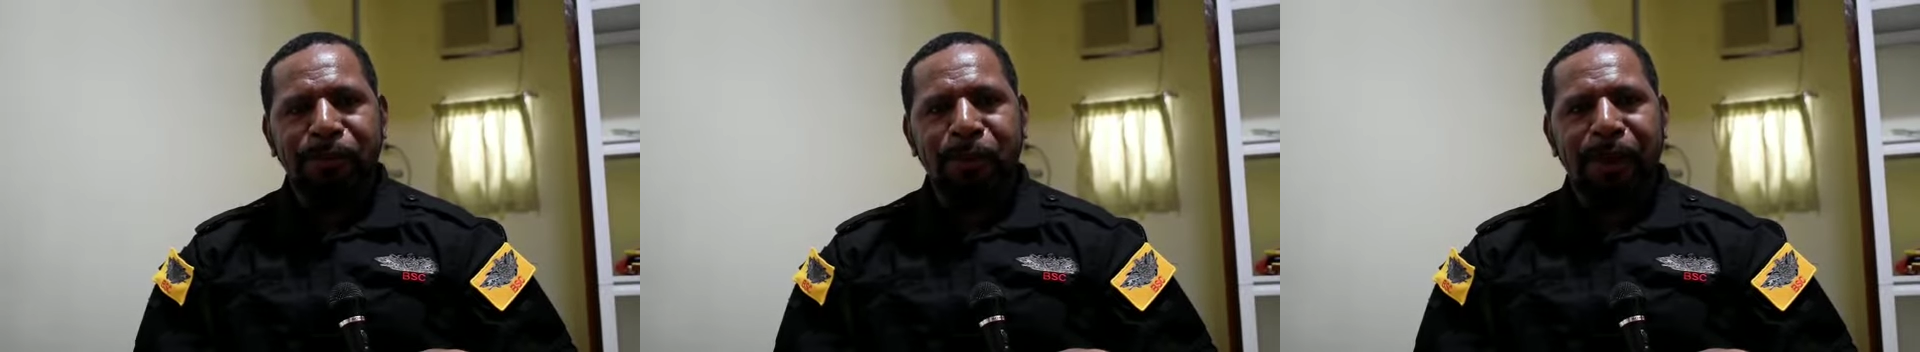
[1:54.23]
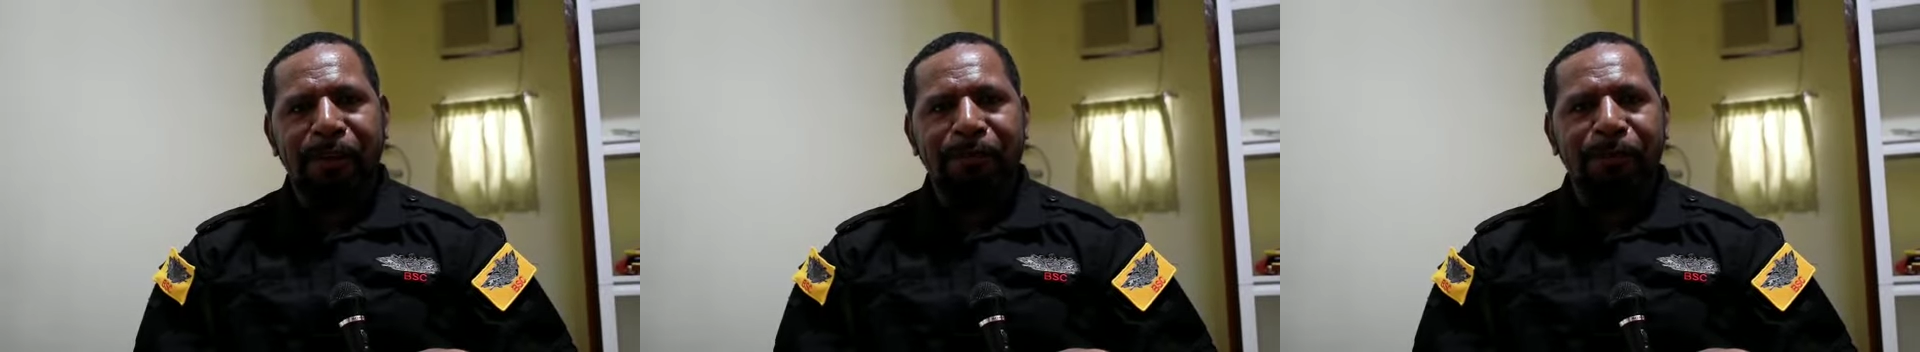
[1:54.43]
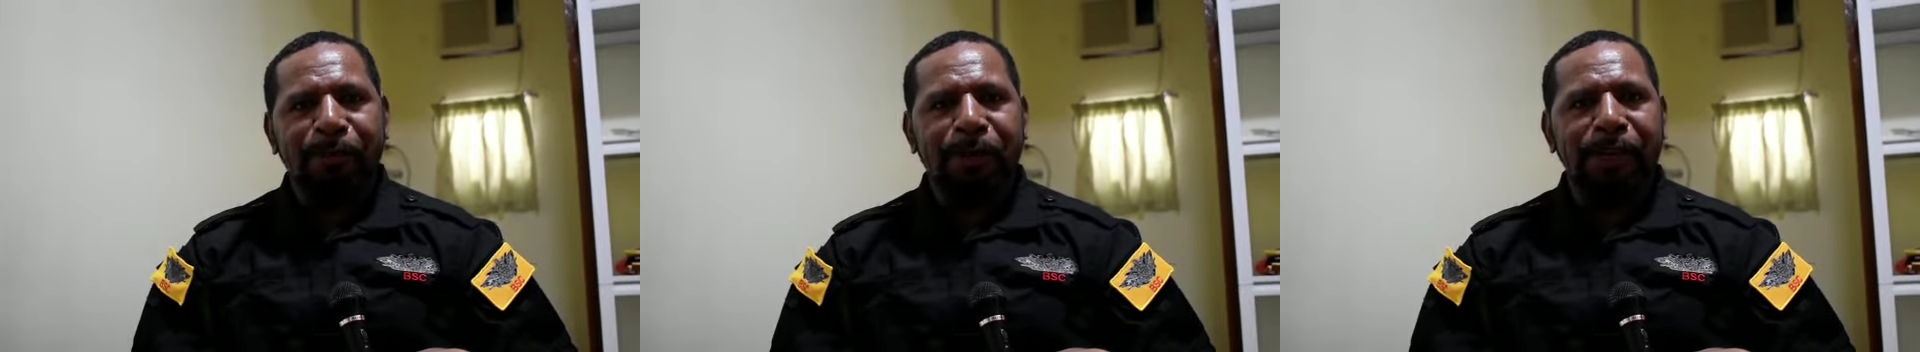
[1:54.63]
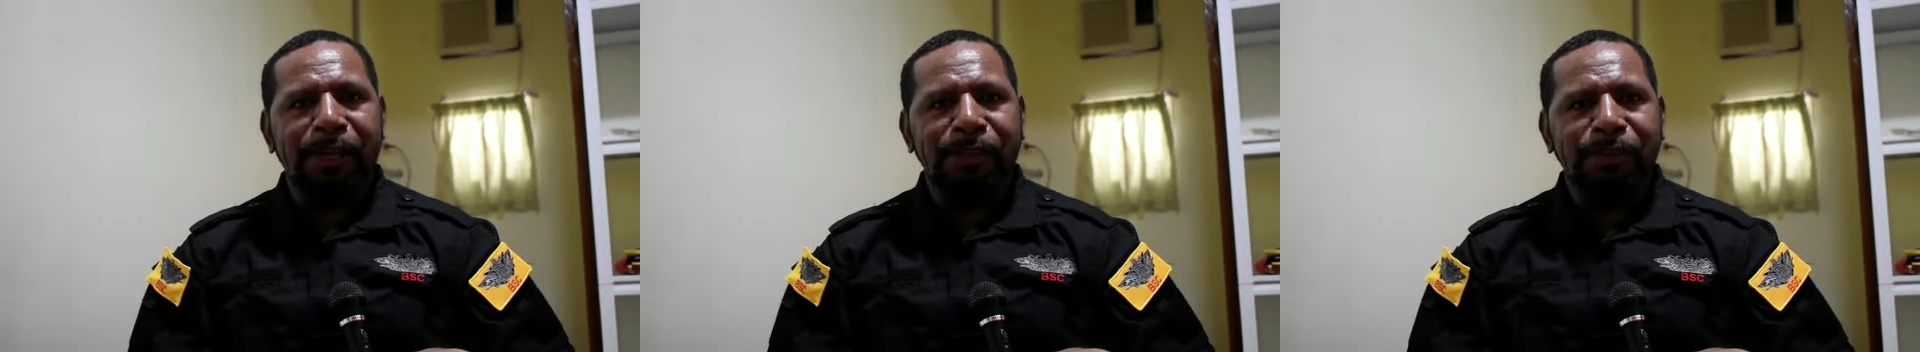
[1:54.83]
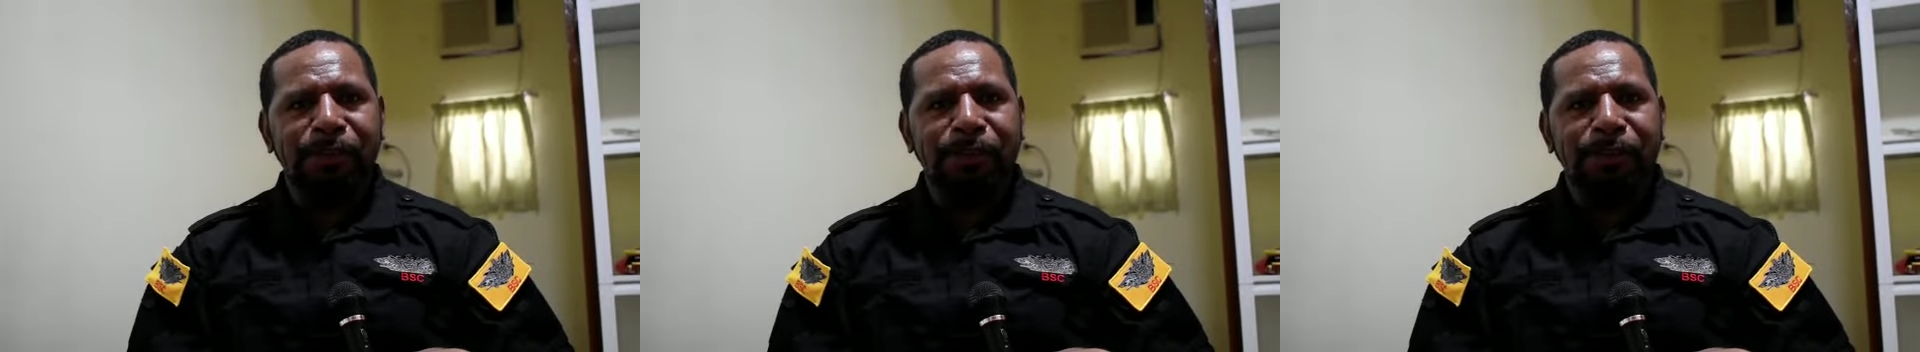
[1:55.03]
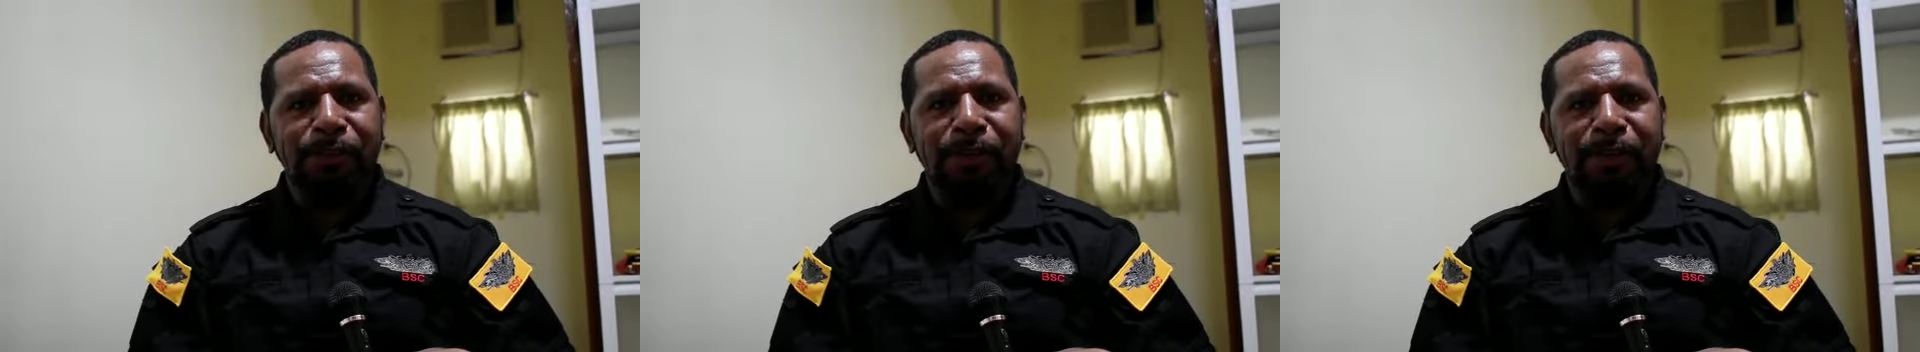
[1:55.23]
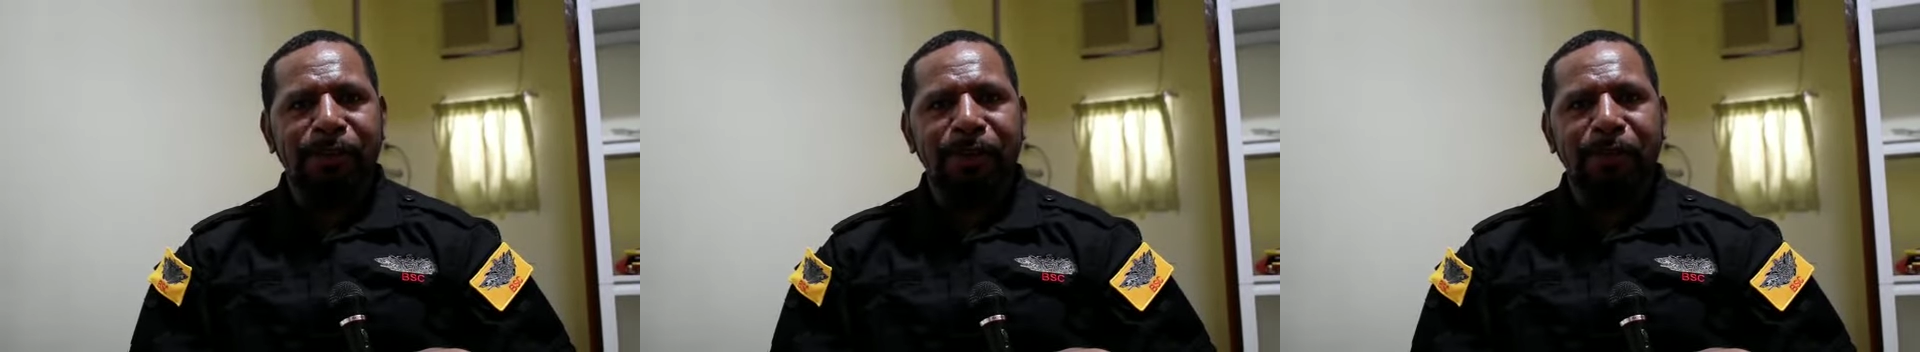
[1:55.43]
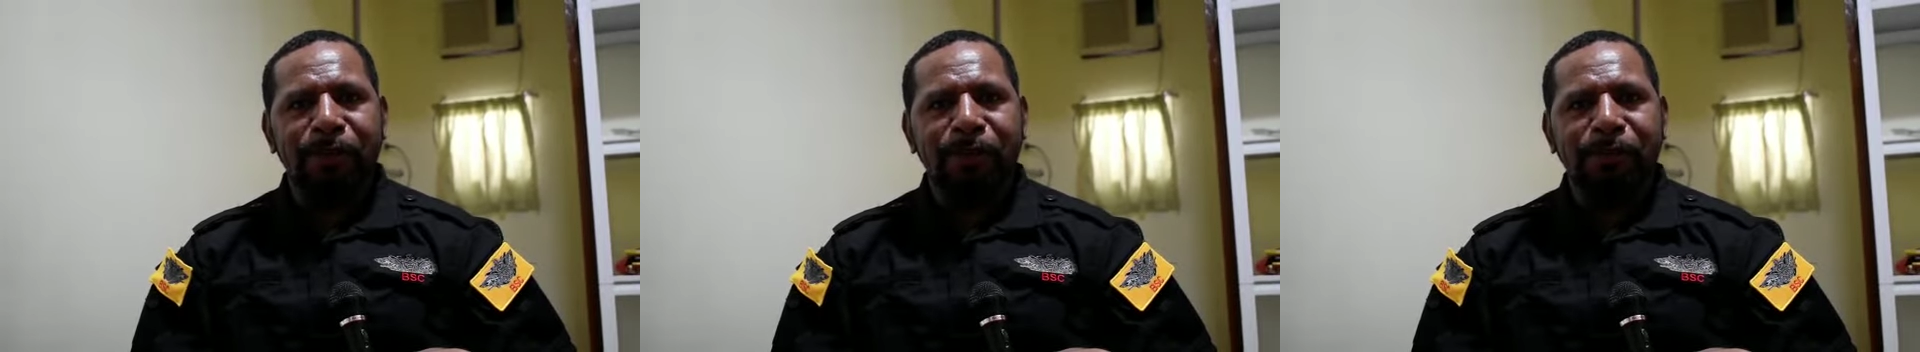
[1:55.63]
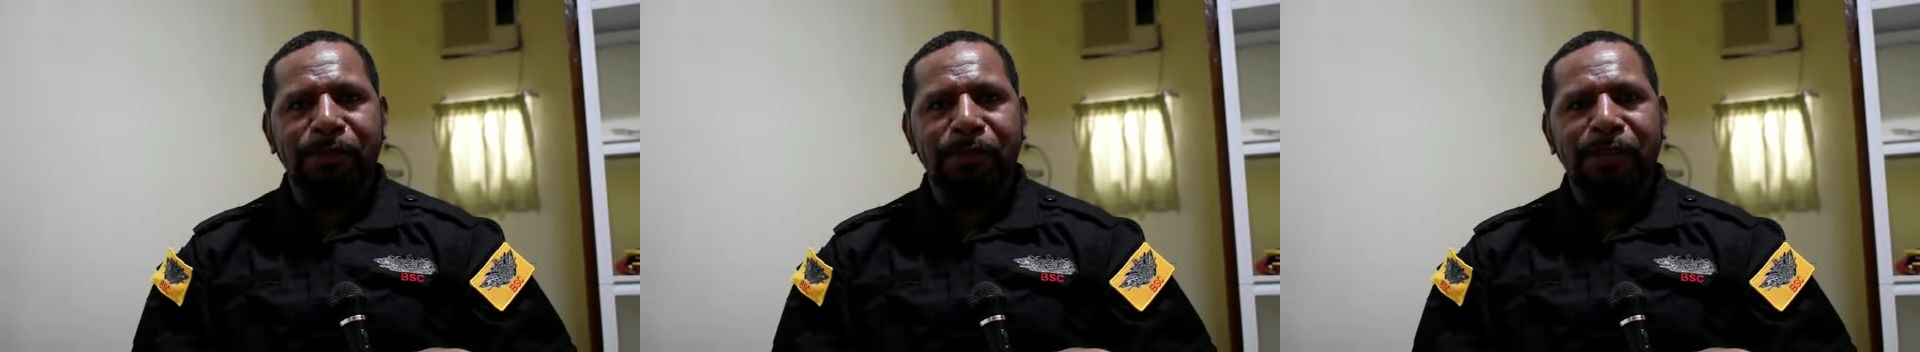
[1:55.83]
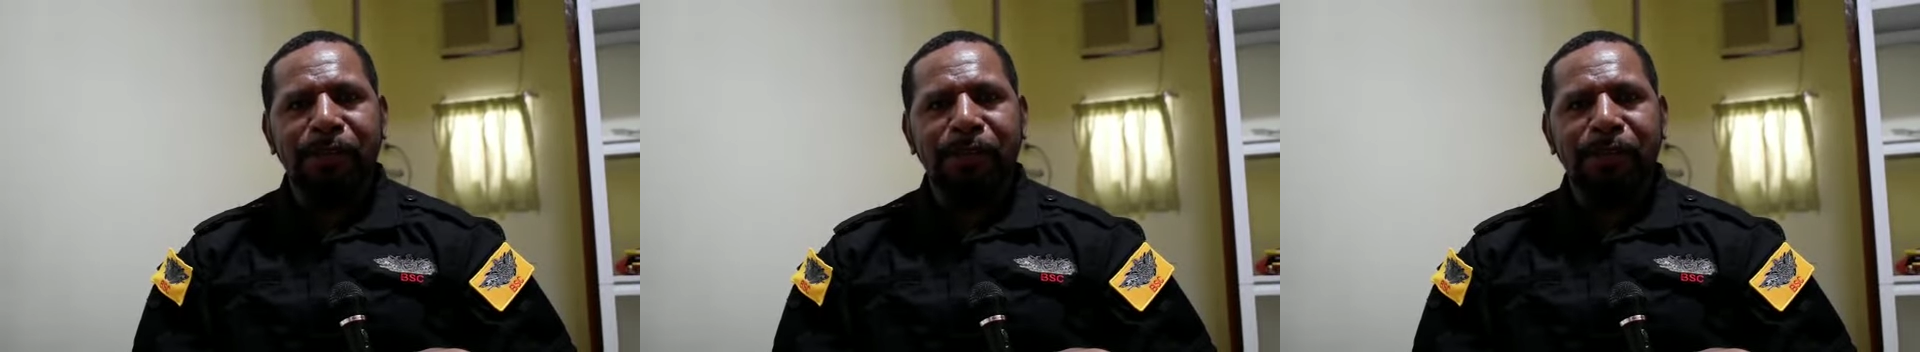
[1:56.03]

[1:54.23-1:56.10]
we have a plan to recruit